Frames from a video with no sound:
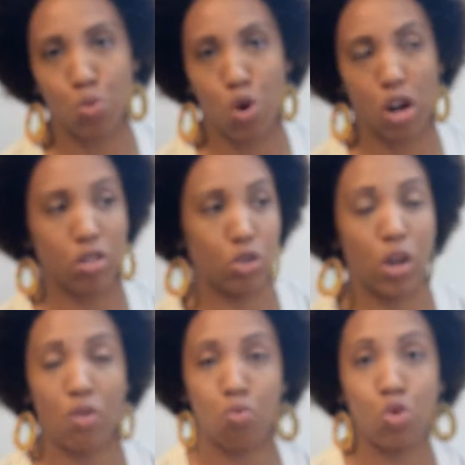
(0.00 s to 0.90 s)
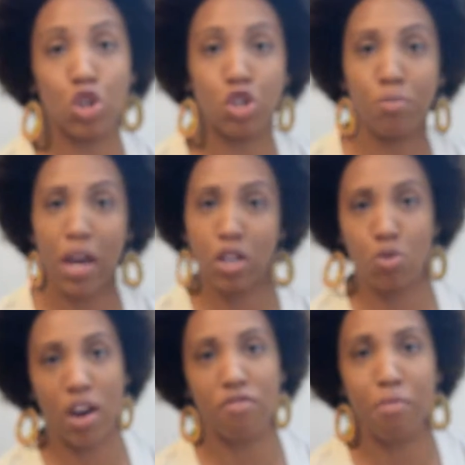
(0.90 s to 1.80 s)
words. You have womb and you
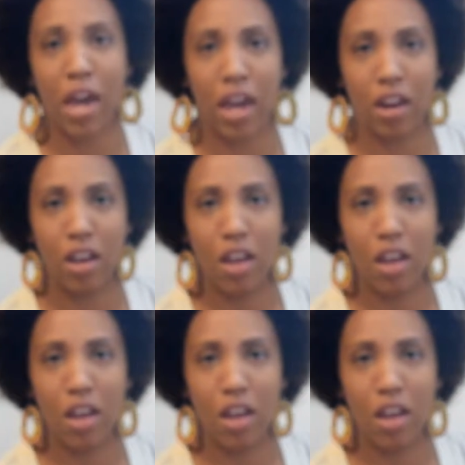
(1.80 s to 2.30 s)
have man.